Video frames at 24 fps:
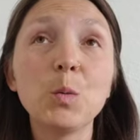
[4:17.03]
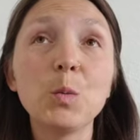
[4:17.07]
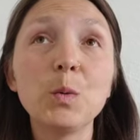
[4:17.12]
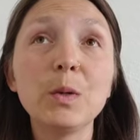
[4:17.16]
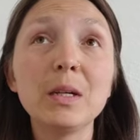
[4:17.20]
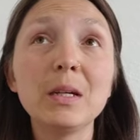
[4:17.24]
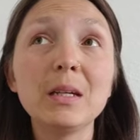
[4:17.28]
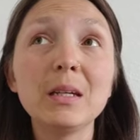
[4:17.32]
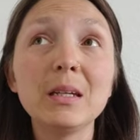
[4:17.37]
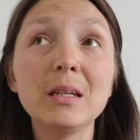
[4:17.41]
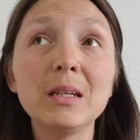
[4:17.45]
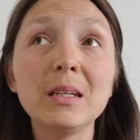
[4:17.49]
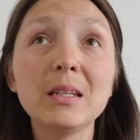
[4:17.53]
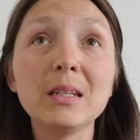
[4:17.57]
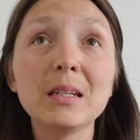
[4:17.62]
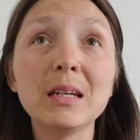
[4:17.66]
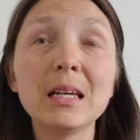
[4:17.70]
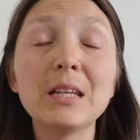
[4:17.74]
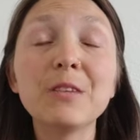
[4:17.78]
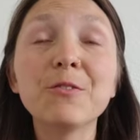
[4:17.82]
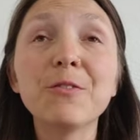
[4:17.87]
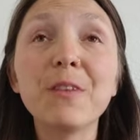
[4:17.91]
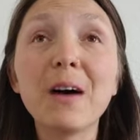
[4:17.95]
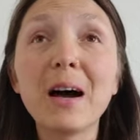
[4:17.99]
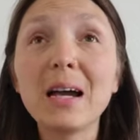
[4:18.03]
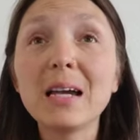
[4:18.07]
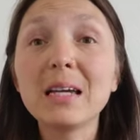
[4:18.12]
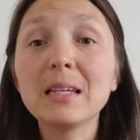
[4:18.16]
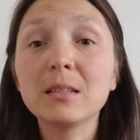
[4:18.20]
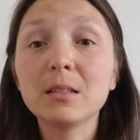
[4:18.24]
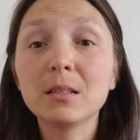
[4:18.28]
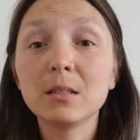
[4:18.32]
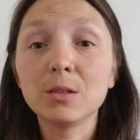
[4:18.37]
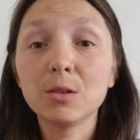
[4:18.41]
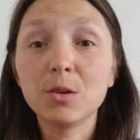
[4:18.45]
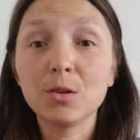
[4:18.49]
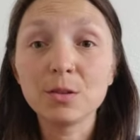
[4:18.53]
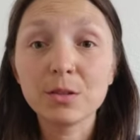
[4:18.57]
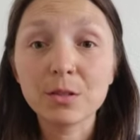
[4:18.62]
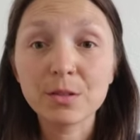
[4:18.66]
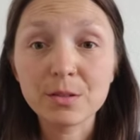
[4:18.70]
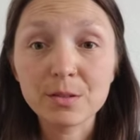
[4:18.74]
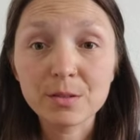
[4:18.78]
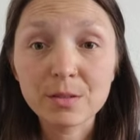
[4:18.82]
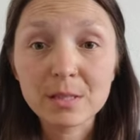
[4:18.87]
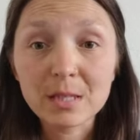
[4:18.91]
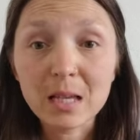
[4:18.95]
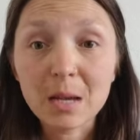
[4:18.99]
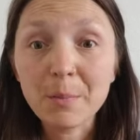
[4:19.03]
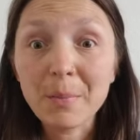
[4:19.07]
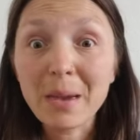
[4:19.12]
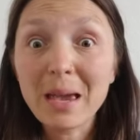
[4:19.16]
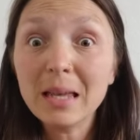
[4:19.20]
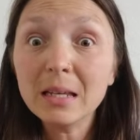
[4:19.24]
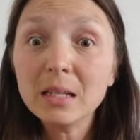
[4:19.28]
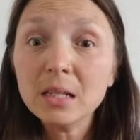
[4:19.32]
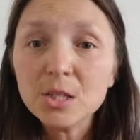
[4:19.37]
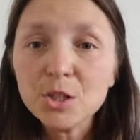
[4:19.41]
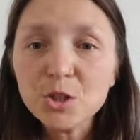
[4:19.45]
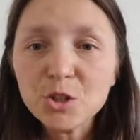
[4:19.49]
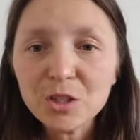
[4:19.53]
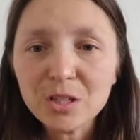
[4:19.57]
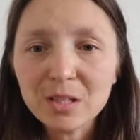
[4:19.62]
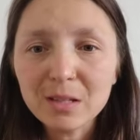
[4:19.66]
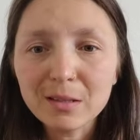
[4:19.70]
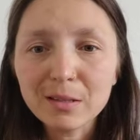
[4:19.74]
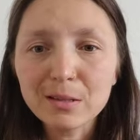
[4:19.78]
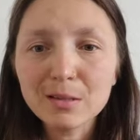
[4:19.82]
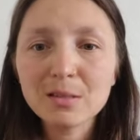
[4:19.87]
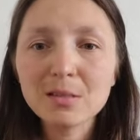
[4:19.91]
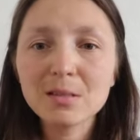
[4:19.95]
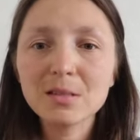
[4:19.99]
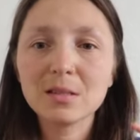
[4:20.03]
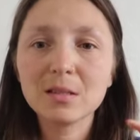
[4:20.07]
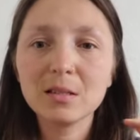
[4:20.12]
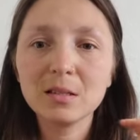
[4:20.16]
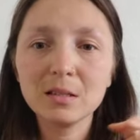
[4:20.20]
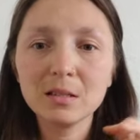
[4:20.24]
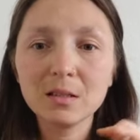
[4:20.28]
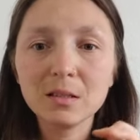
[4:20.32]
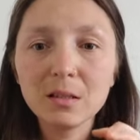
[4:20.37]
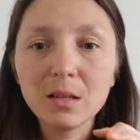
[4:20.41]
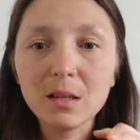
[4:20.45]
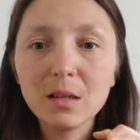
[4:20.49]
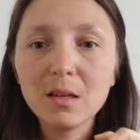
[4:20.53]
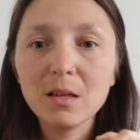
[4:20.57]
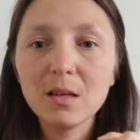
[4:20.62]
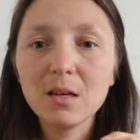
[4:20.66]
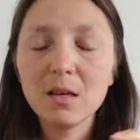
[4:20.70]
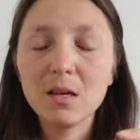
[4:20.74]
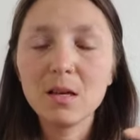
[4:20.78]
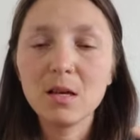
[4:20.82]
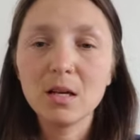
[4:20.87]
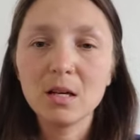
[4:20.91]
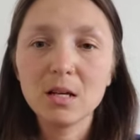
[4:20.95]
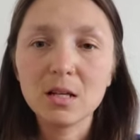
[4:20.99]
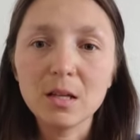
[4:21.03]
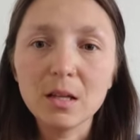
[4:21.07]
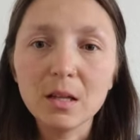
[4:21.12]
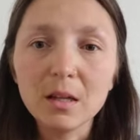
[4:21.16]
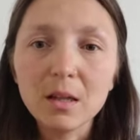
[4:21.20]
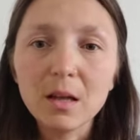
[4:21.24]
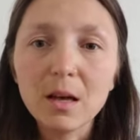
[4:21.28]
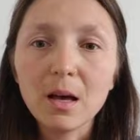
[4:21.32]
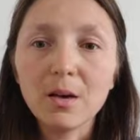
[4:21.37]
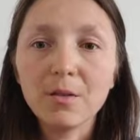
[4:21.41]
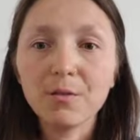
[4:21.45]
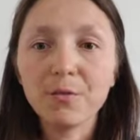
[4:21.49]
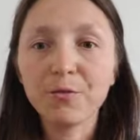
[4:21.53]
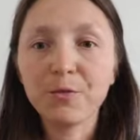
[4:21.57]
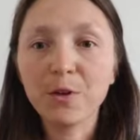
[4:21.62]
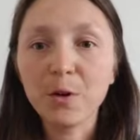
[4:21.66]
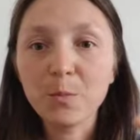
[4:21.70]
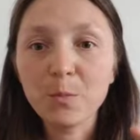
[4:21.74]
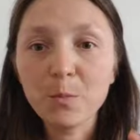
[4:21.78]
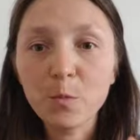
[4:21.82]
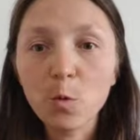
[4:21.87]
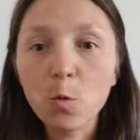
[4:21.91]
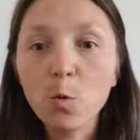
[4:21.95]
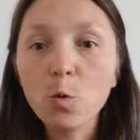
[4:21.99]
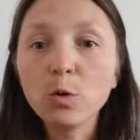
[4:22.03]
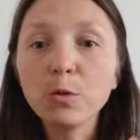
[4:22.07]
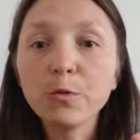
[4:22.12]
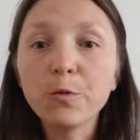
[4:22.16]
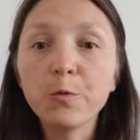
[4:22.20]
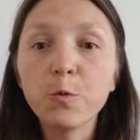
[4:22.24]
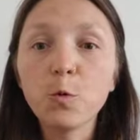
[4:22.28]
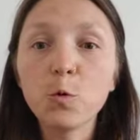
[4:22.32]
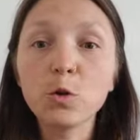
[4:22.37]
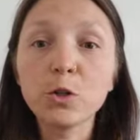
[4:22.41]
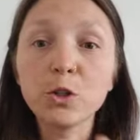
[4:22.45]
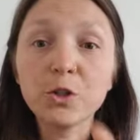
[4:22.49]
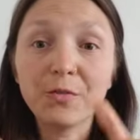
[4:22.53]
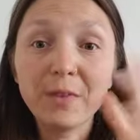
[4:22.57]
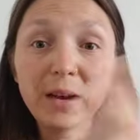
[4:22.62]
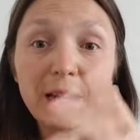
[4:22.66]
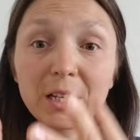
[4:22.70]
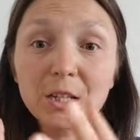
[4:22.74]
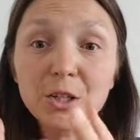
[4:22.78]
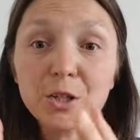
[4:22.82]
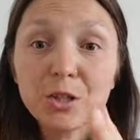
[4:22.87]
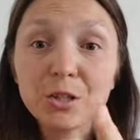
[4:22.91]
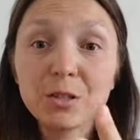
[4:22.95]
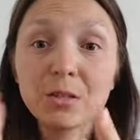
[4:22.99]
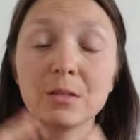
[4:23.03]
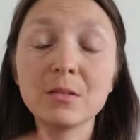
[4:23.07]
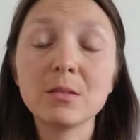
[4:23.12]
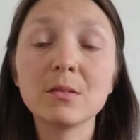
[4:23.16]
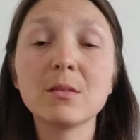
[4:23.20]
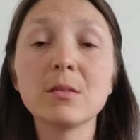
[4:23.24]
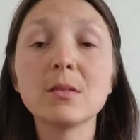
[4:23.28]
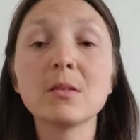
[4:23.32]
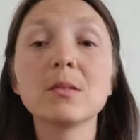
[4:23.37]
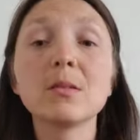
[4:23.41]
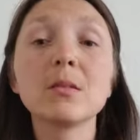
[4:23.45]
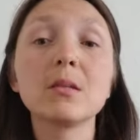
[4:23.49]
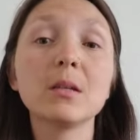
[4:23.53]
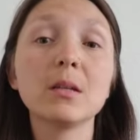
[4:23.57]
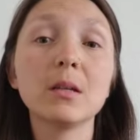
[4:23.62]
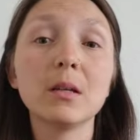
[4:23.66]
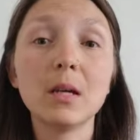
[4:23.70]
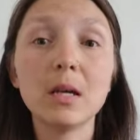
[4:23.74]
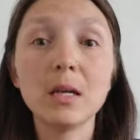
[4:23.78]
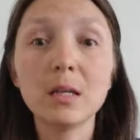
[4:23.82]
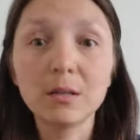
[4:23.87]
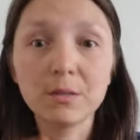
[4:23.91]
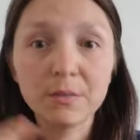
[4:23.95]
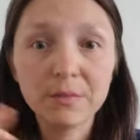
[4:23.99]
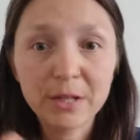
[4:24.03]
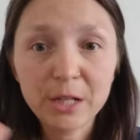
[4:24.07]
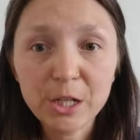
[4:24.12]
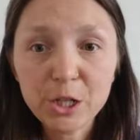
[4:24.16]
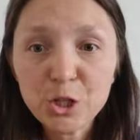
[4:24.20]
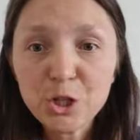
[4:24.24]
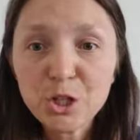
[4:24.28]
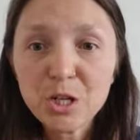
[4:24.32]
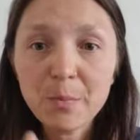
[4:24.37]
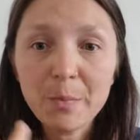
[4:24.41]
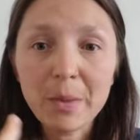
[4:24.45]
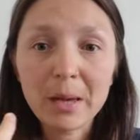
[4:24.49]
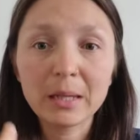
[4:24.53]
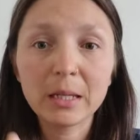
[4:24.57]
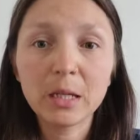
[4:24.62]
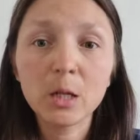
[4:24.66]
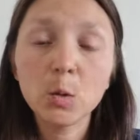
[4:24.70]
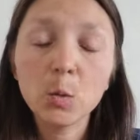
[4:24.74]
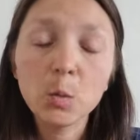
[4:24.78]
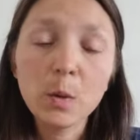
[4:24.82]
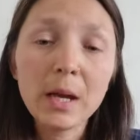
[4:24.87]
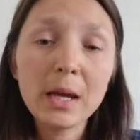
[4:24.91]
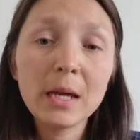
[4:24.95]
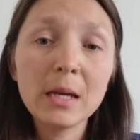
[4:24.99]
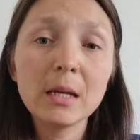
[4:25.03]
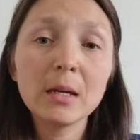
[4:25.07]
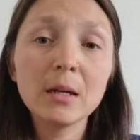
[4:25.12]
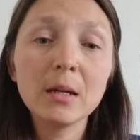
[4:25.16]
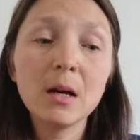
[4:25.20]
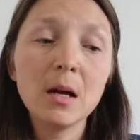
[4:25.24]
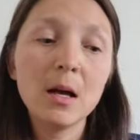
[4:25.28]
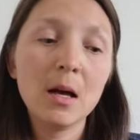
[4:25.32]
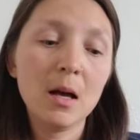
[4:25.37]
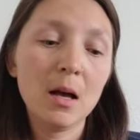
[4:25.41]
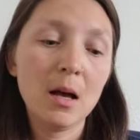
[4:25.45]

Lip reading: We invited also some energies from all four directions in a very shamanic way.